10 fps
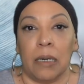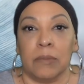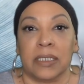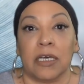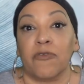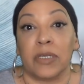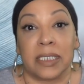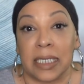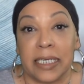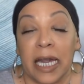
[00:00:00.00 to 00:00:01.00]

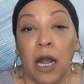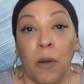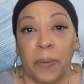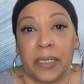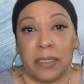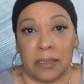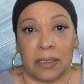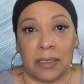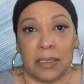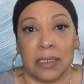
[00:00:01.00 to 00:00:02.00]
selflessly helping
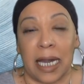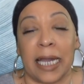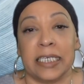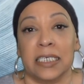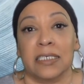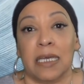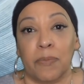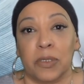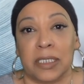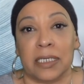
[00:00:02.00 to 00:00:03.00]
us, guiding us and
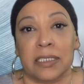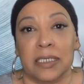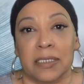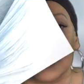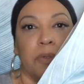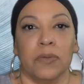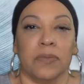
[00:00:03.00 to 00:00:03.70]
protecting us.